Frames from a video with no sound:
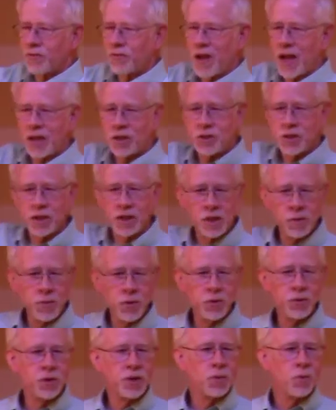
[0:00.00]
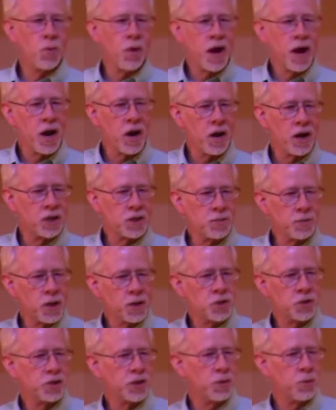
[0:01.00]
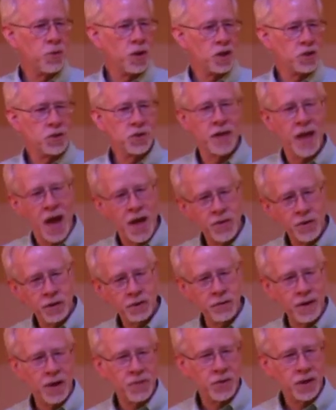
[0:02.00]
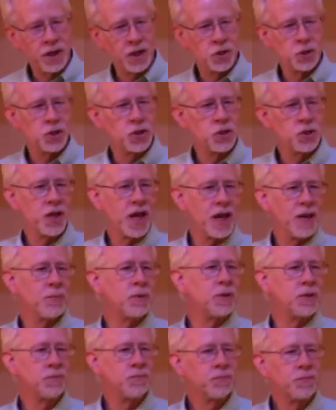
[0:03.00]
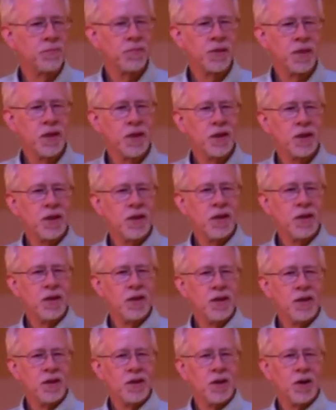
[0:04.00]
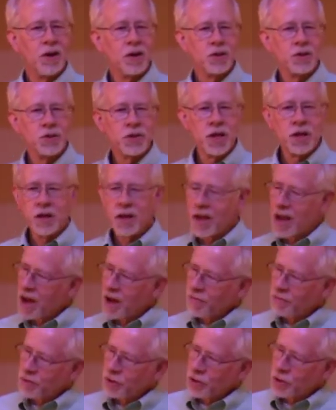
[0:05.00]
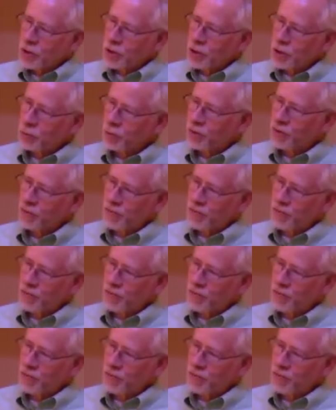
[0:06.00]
fancy communion ware as much as he was gathering around the kitchen table on a Sunday afternoon with